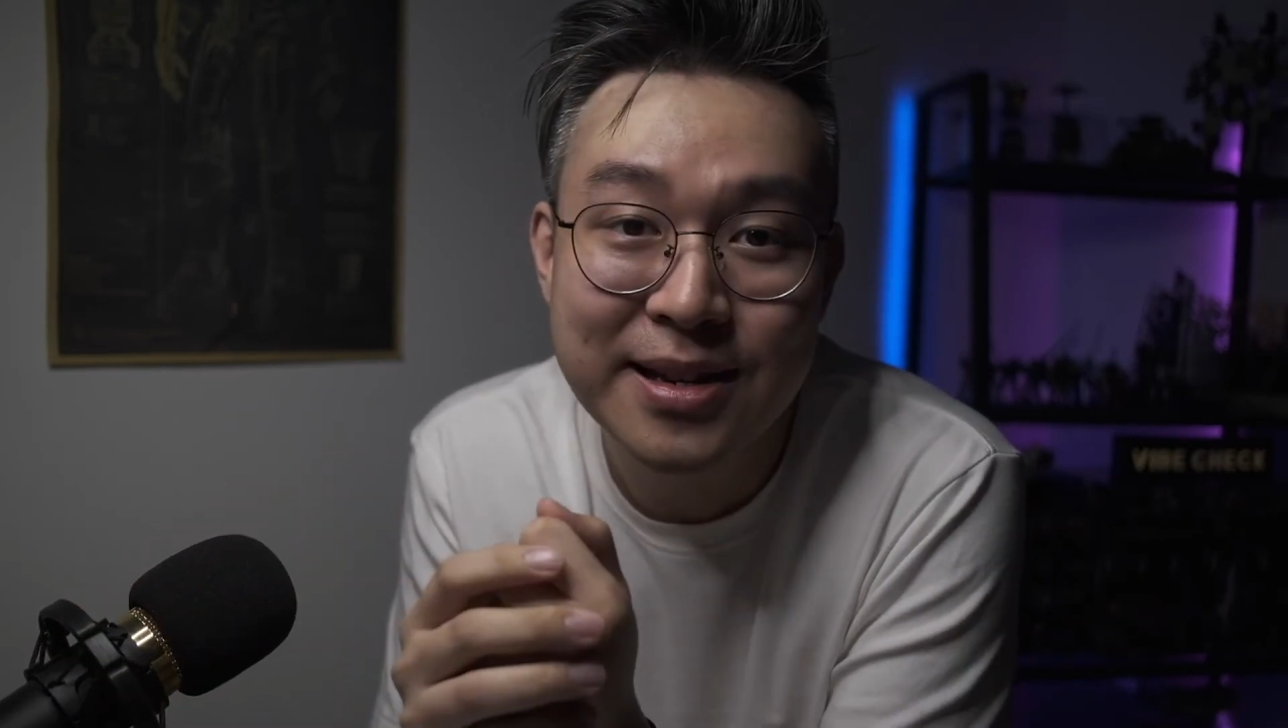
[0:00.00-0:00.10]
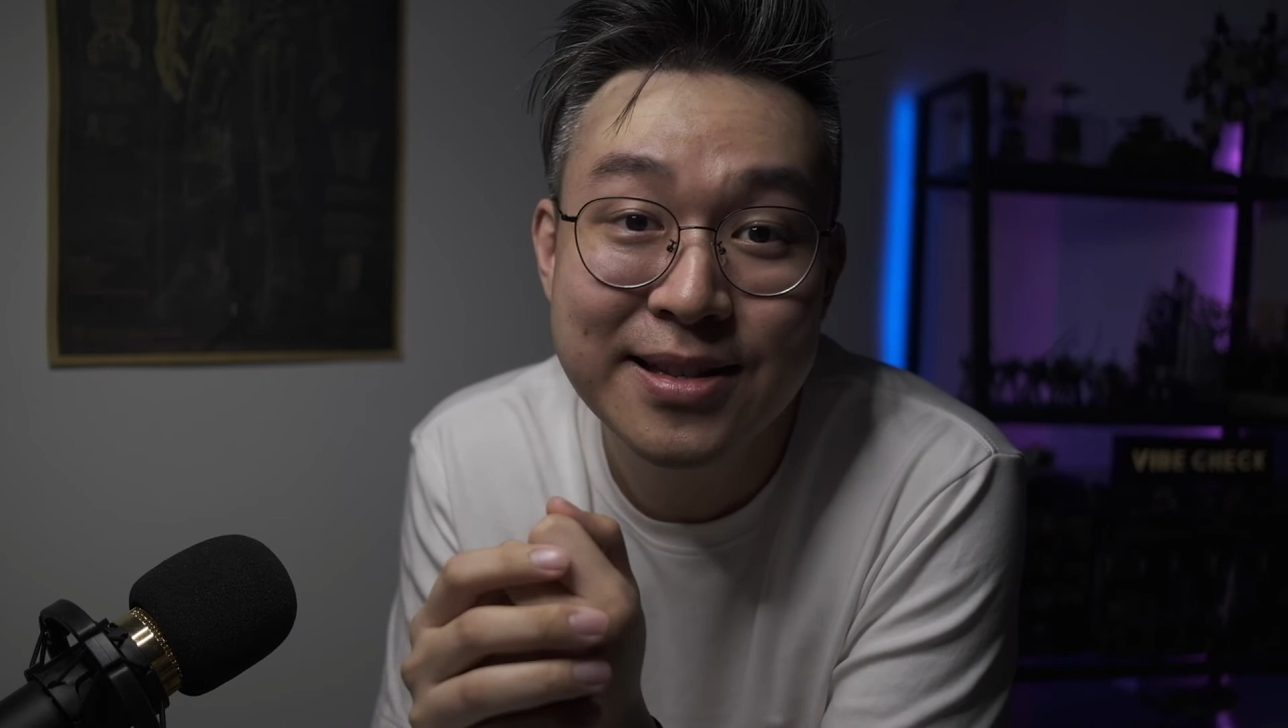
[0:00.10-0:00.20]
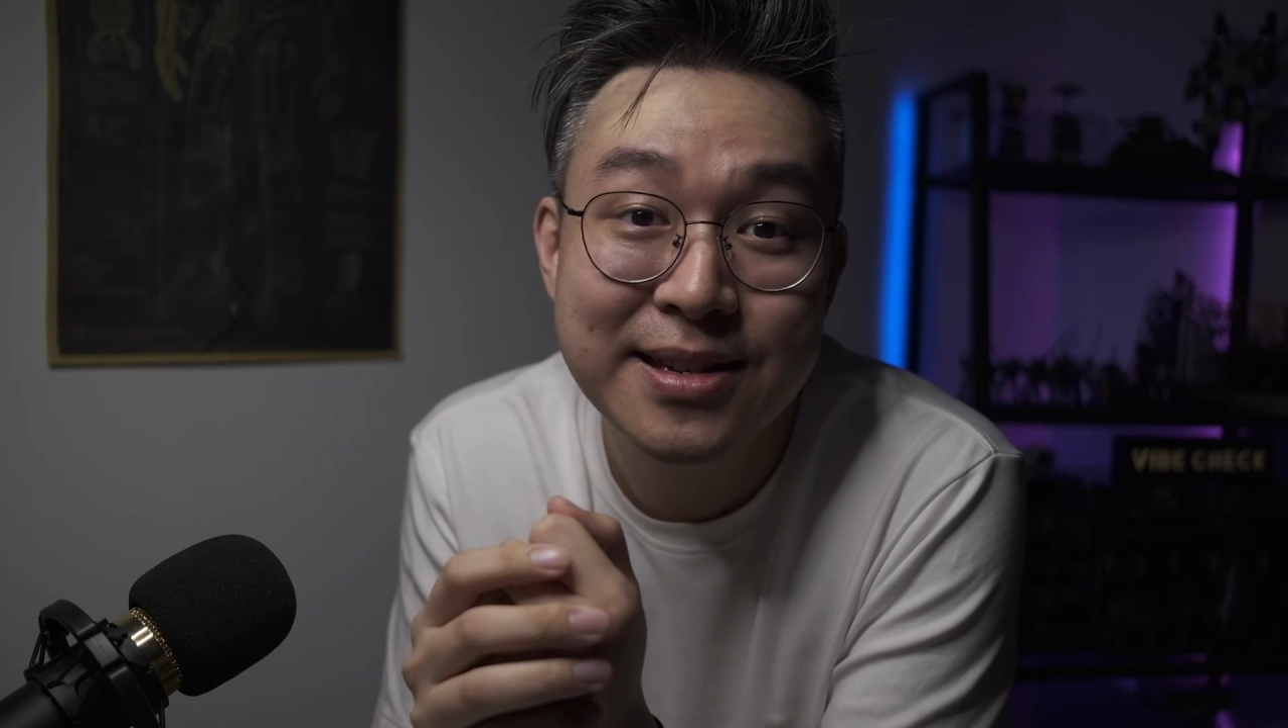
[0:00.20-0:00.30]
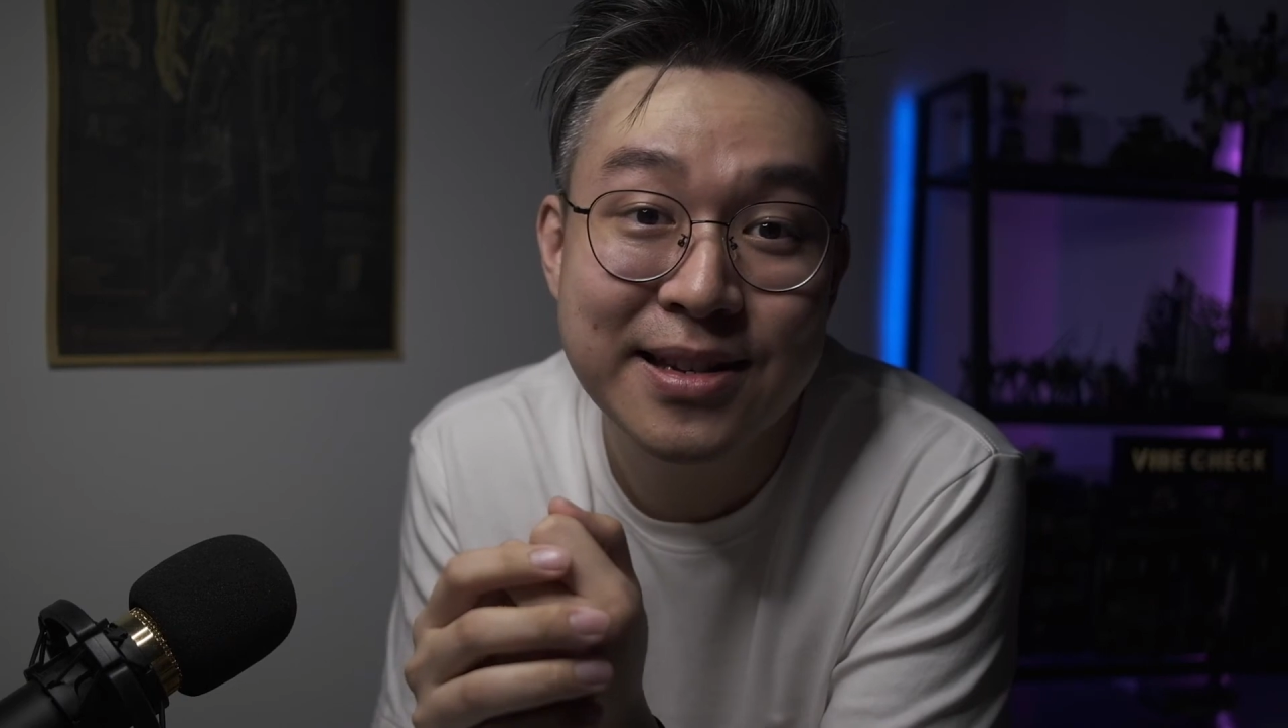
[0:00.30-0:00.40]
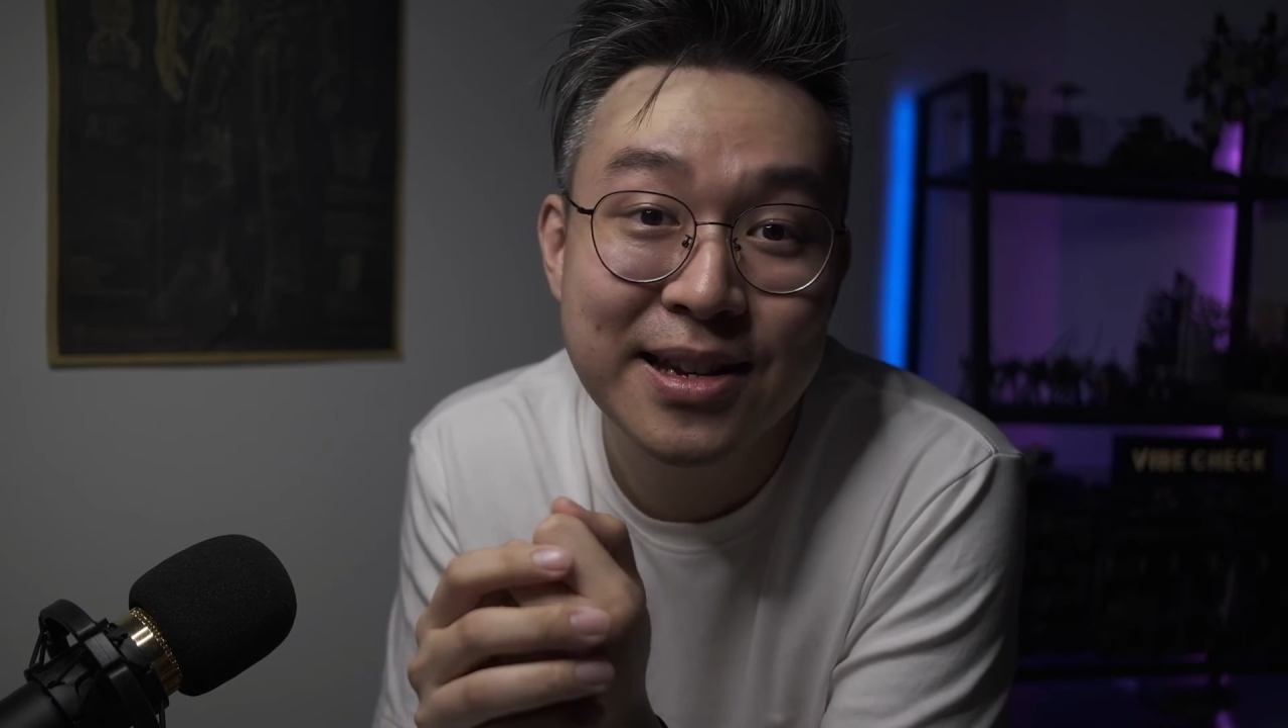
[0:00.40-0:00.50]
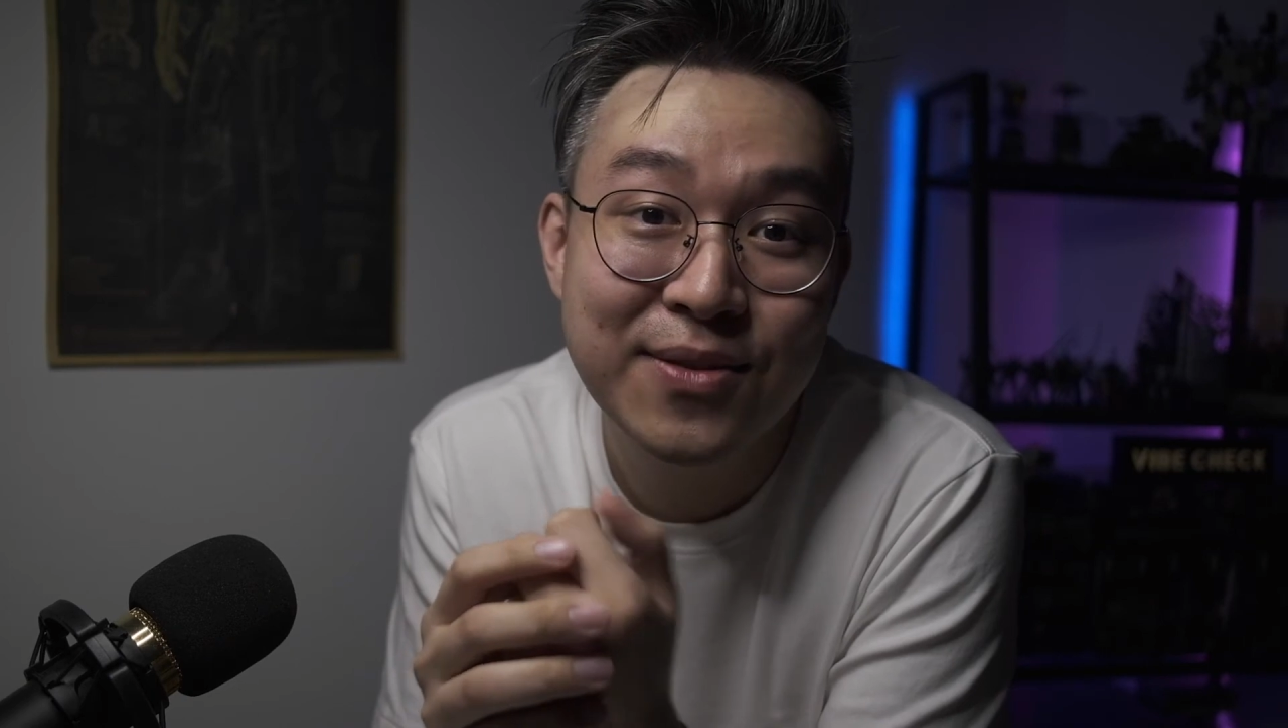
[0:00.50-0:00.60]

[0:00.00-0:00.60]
that's it.